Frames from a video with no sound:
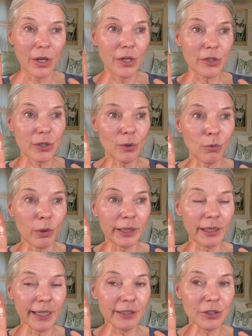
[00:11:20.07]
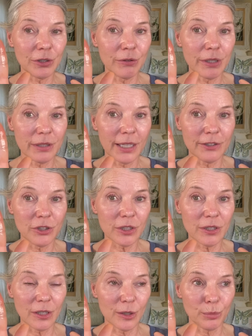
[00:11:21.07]
So what I do is I
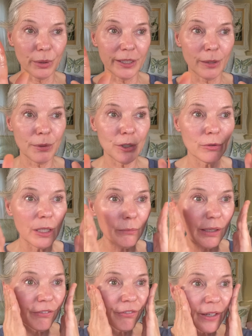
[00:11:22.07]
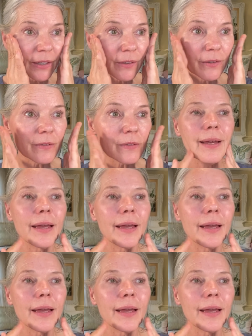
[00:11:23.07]
just spread it between my fingers,